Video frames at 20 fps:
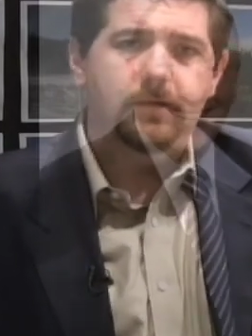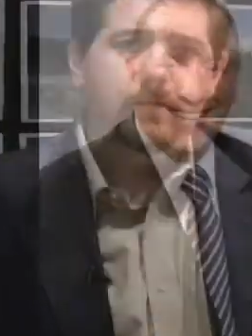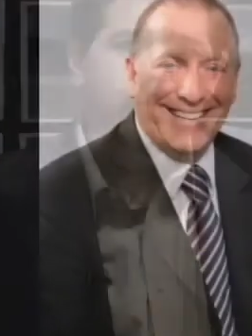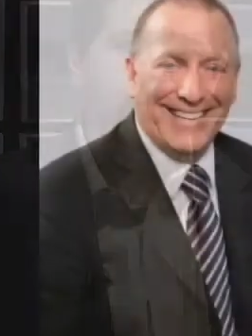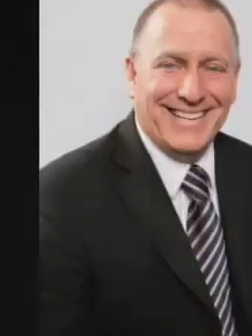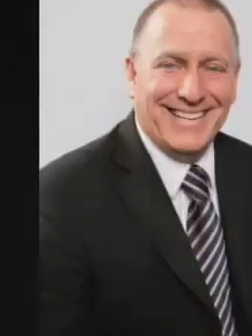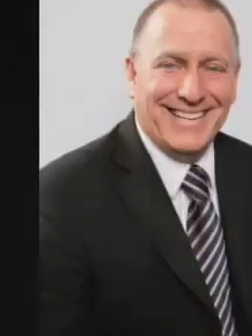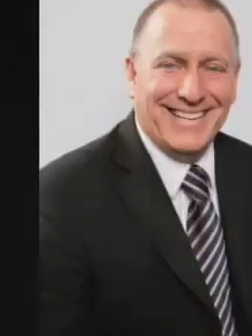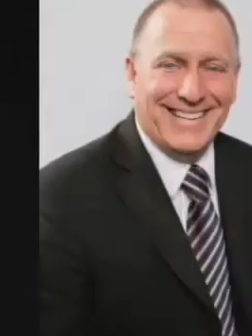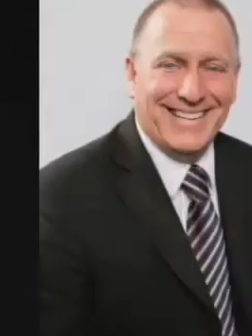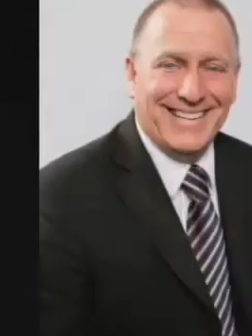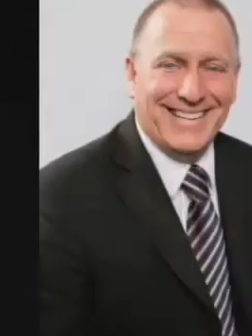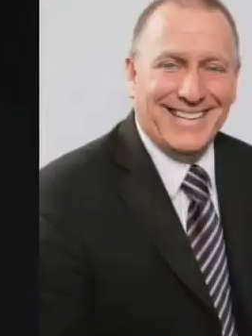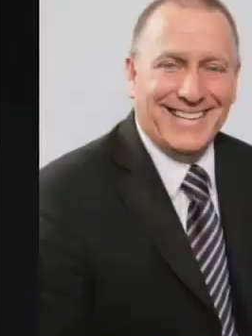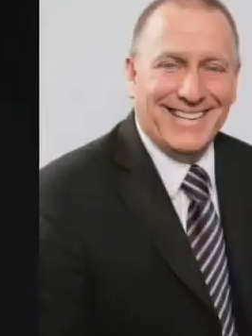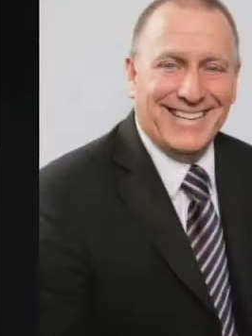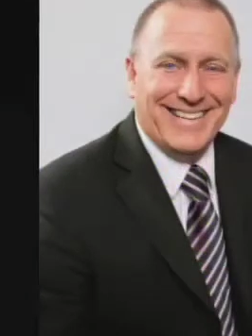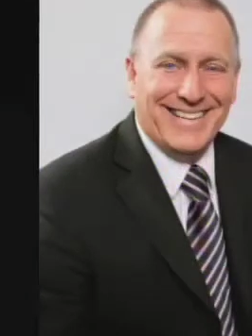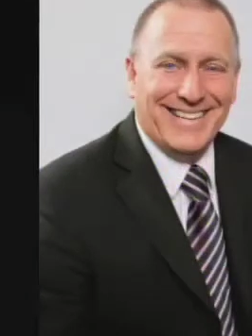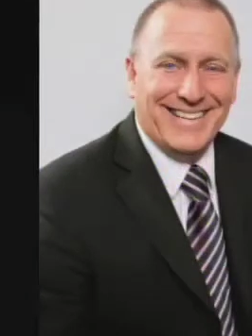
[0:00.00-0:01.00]
I think
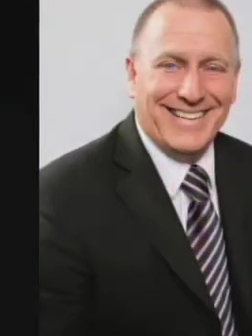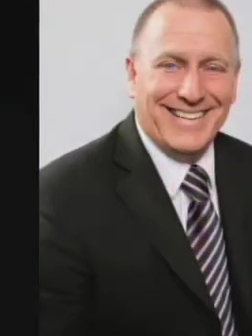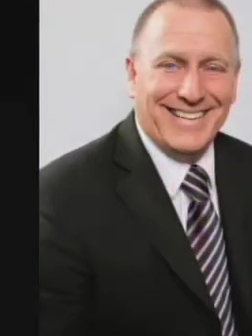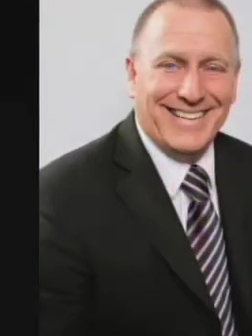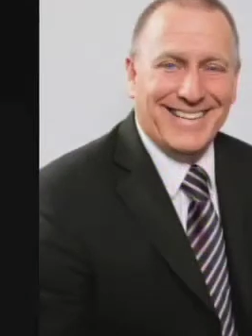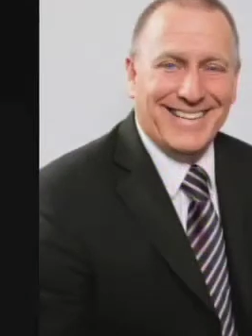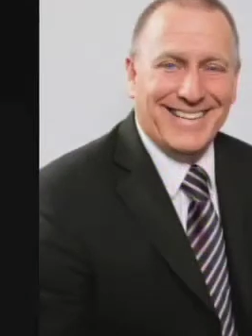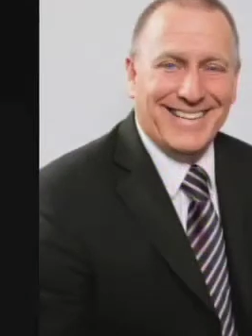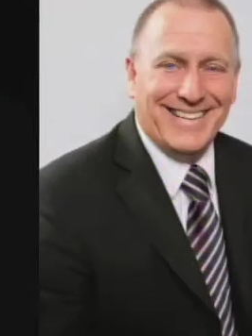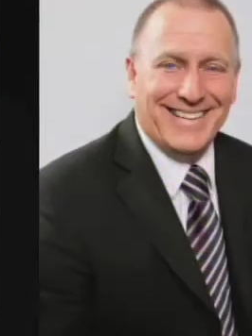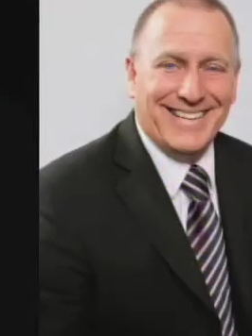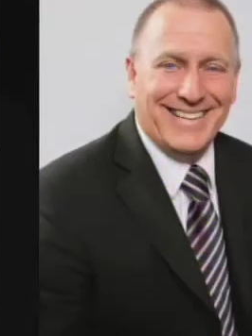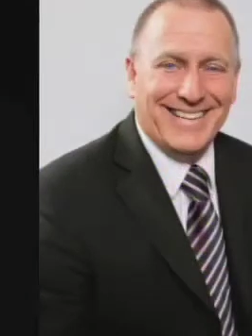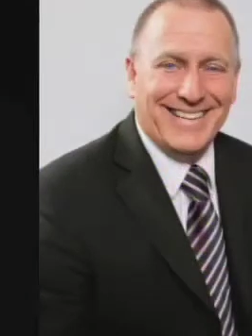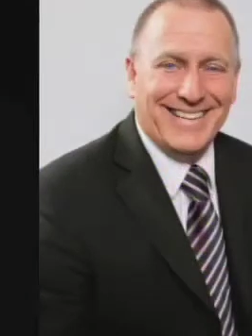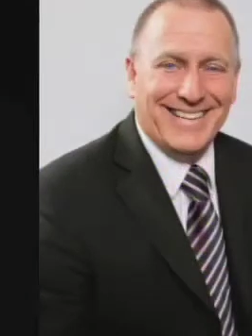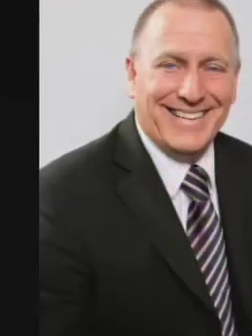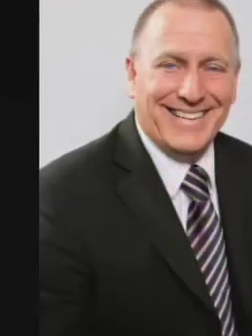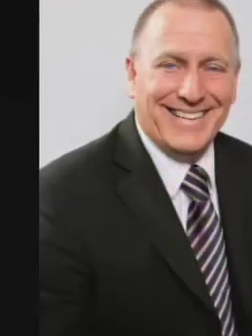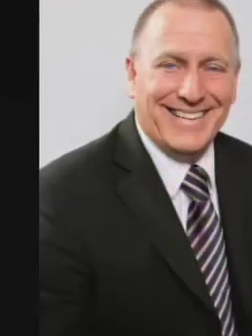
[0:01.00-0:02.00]
it's another reasons.
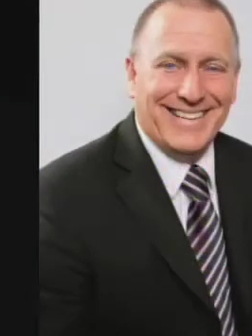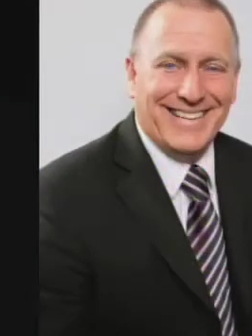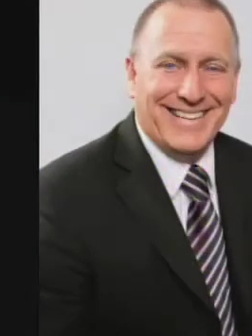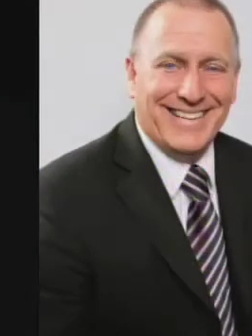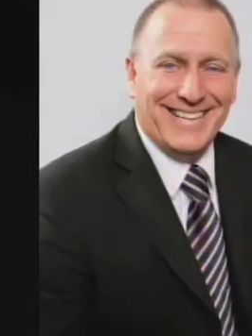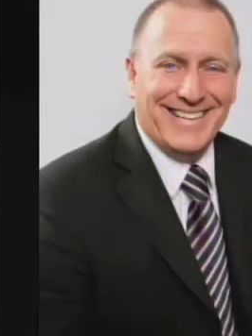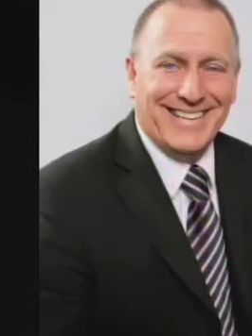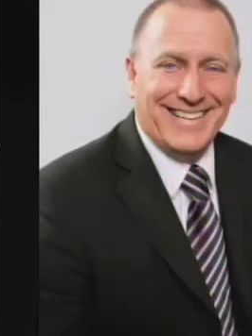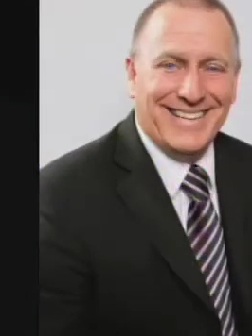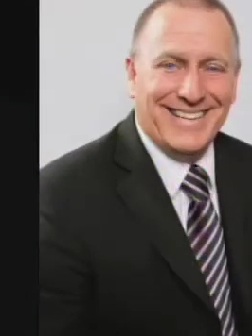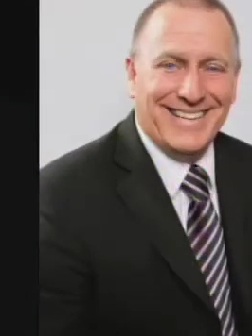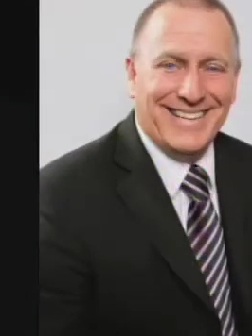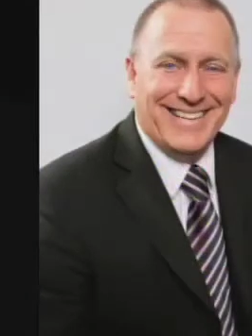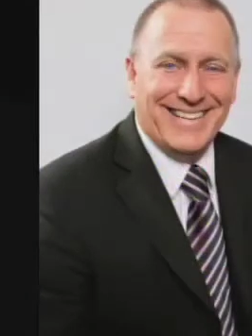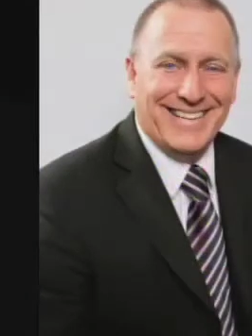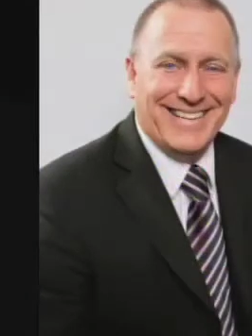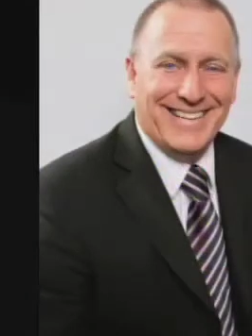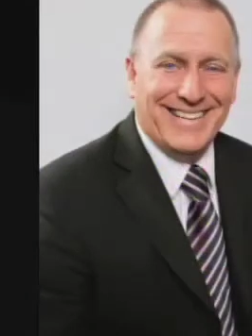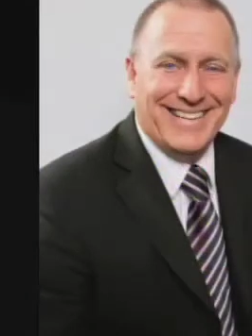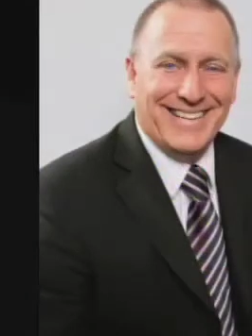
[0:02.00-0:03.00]
Even though I mean
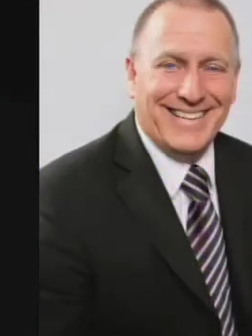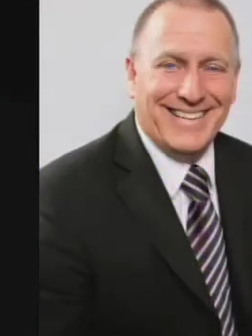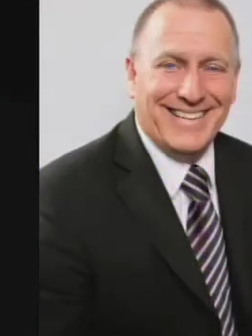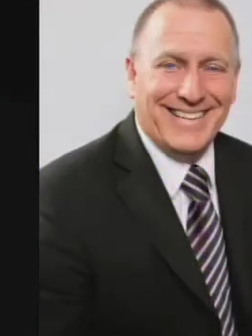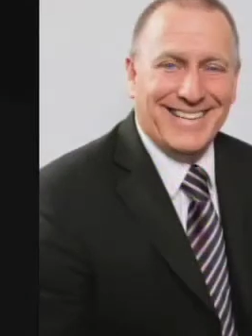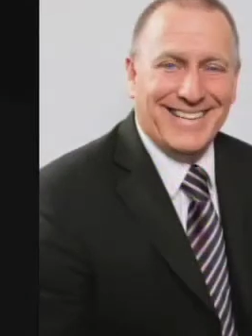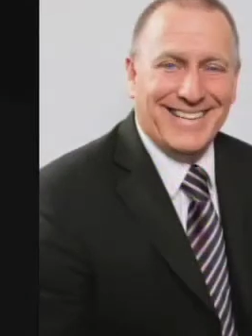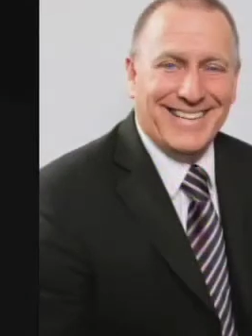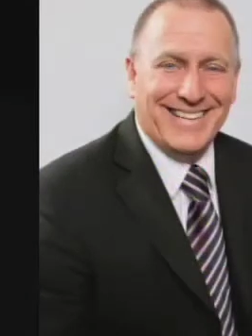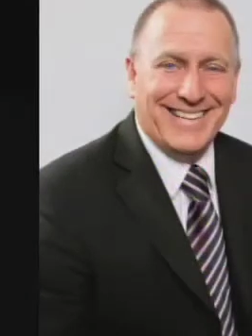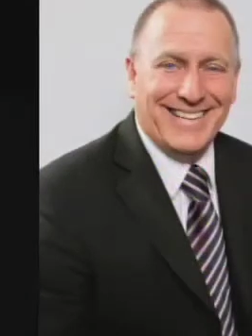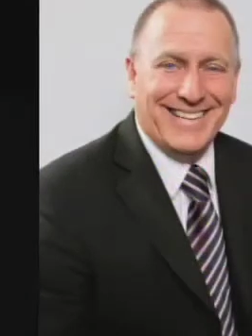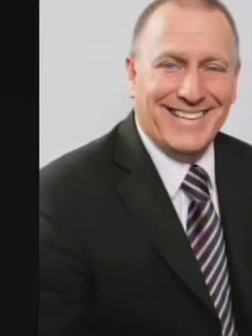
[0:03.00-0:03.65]
the UK and Europe are